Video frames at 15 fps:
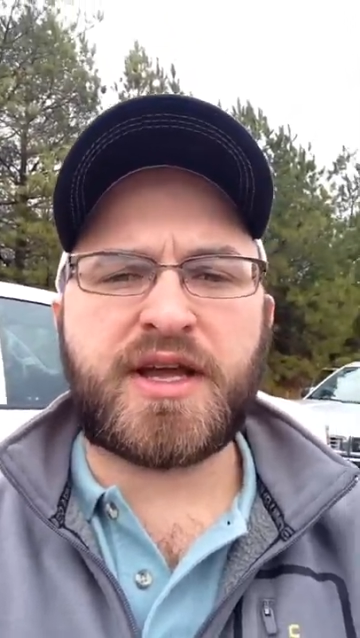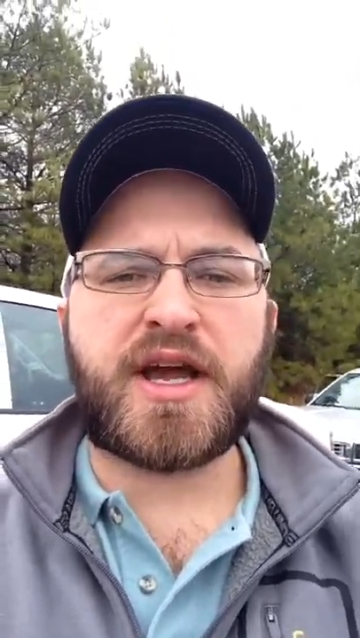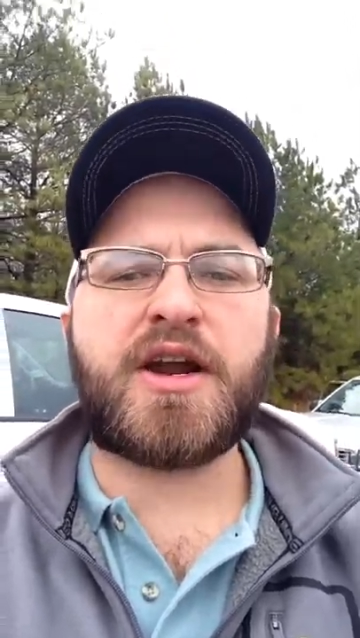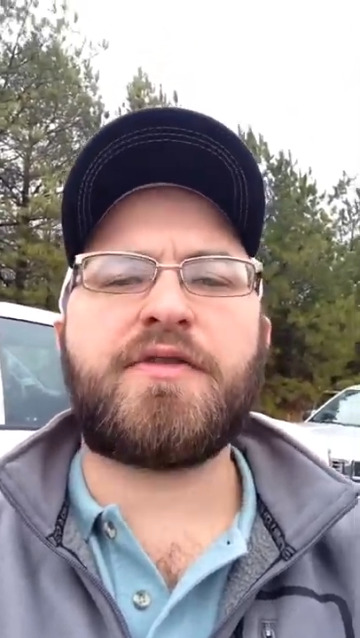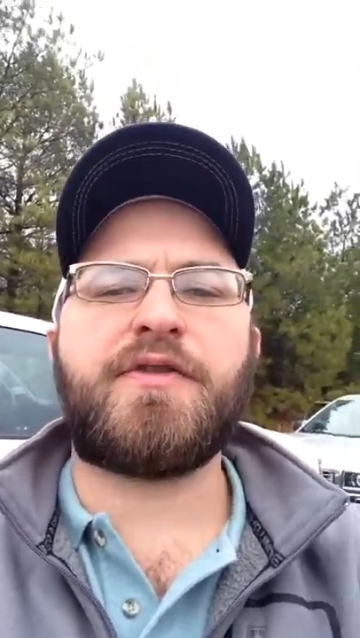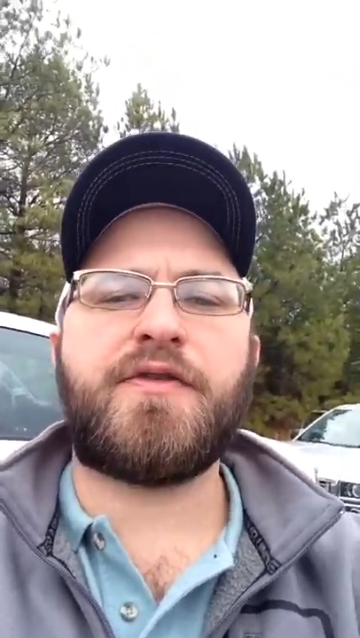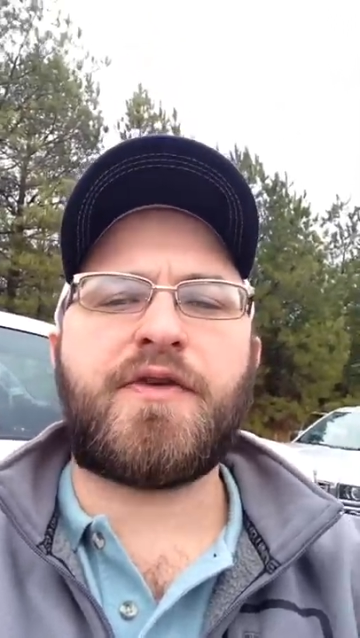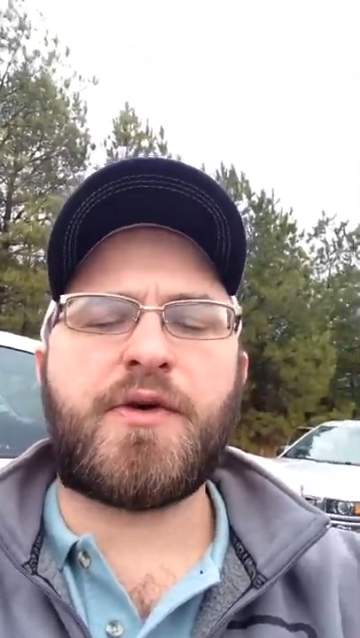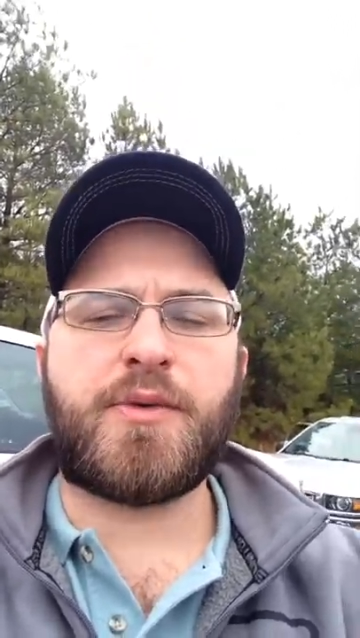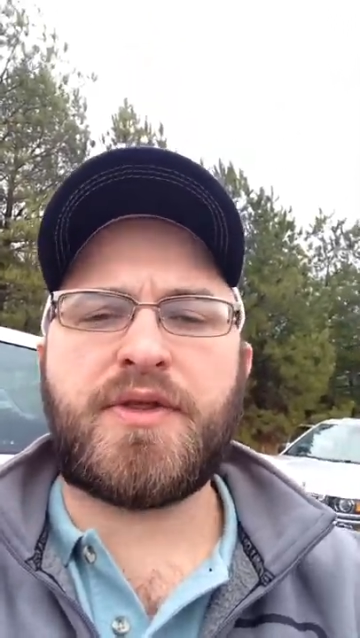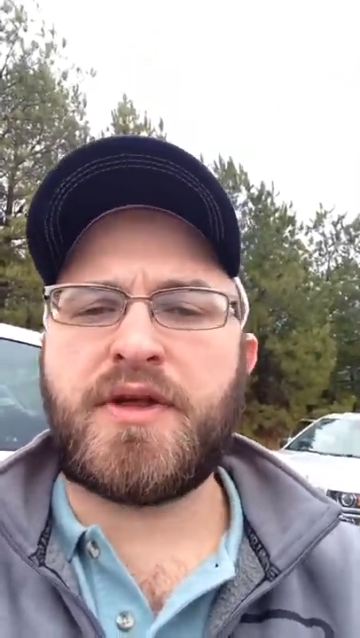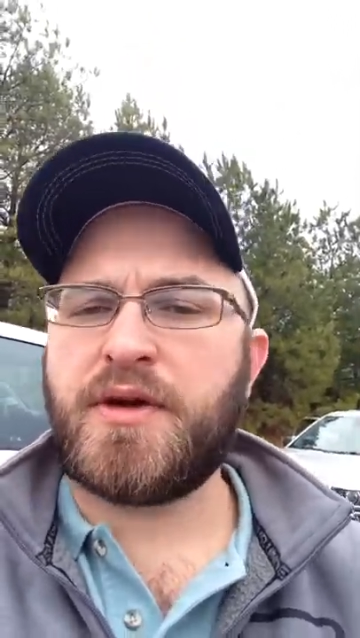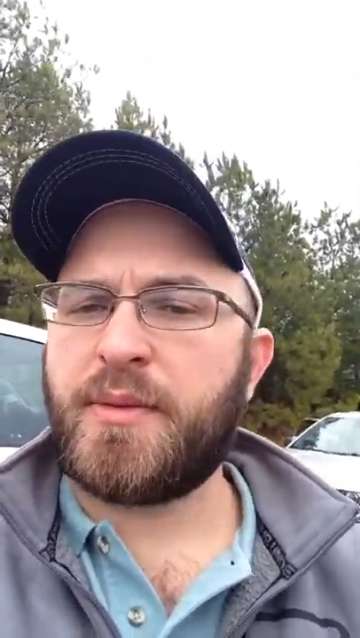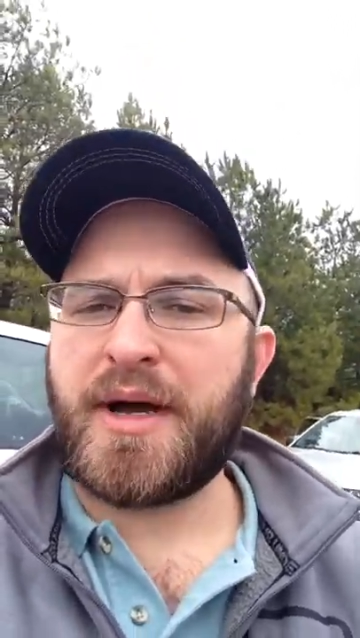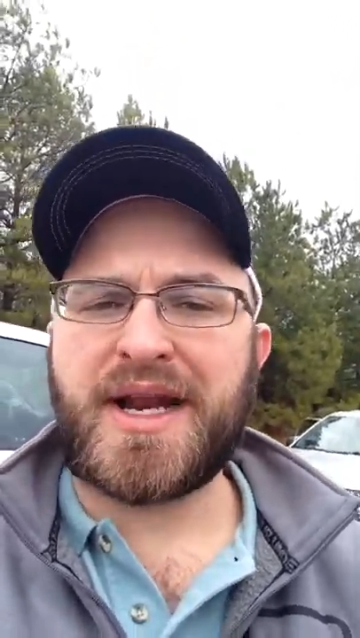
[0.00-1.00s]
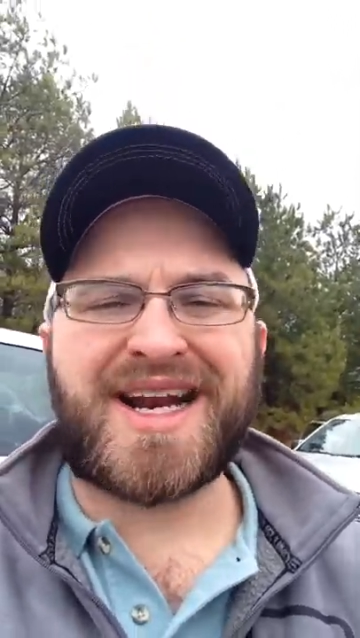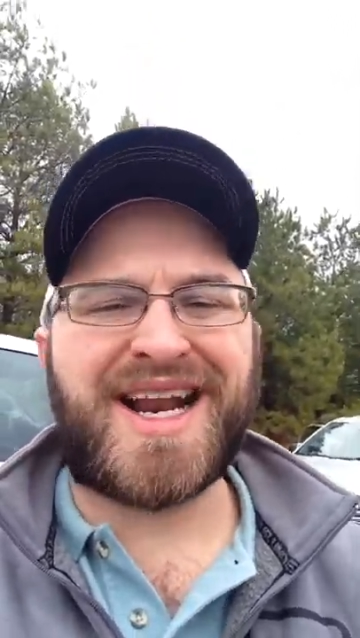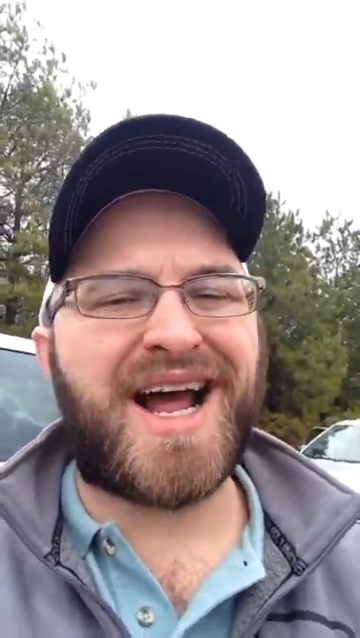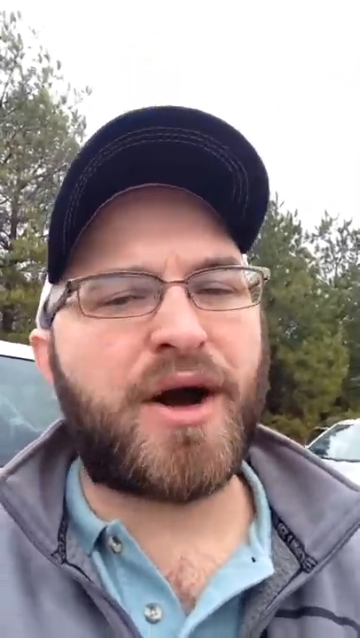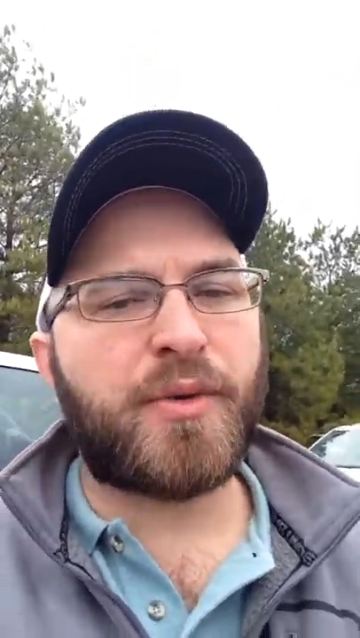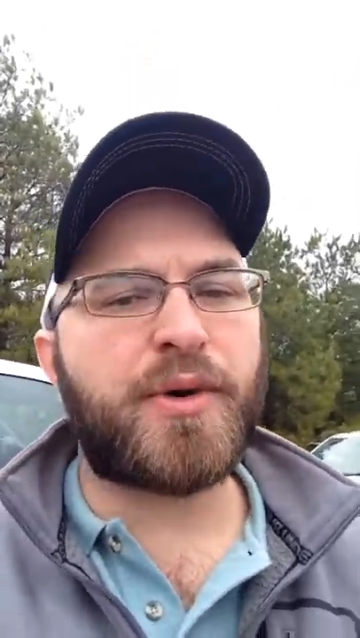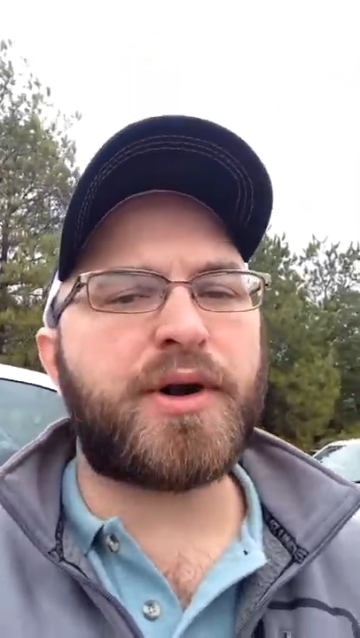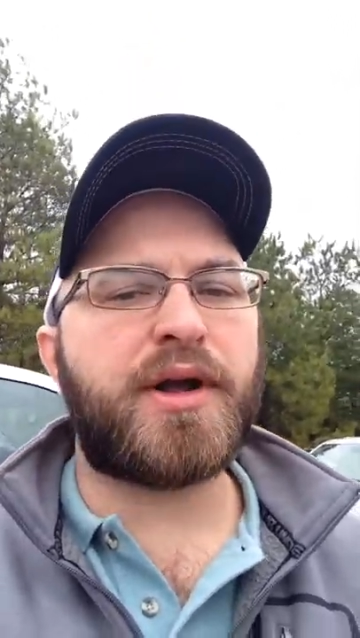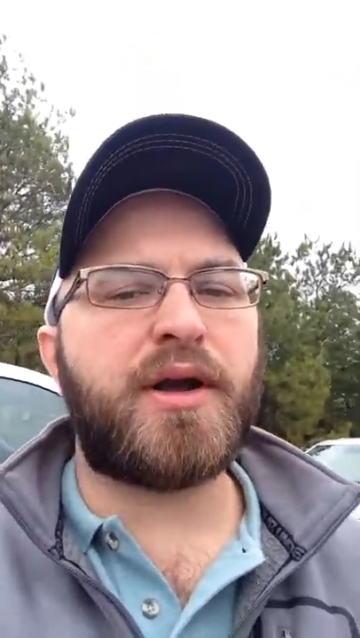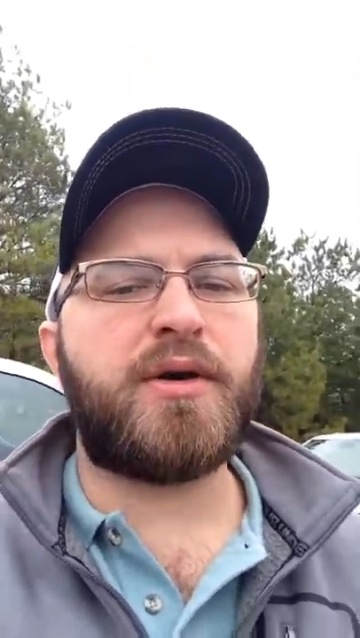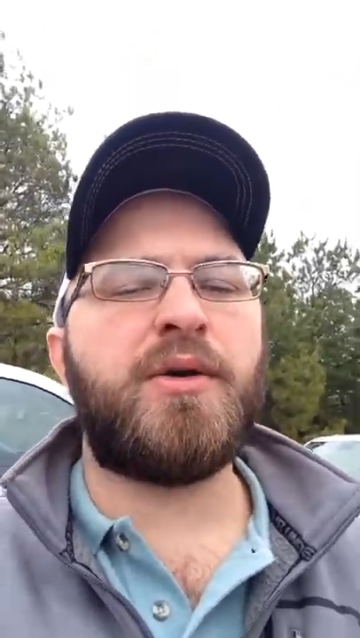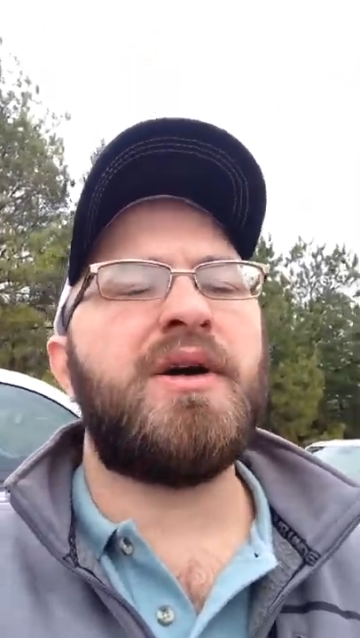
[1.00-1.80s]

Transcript: I got off the phone with you about an hour ago.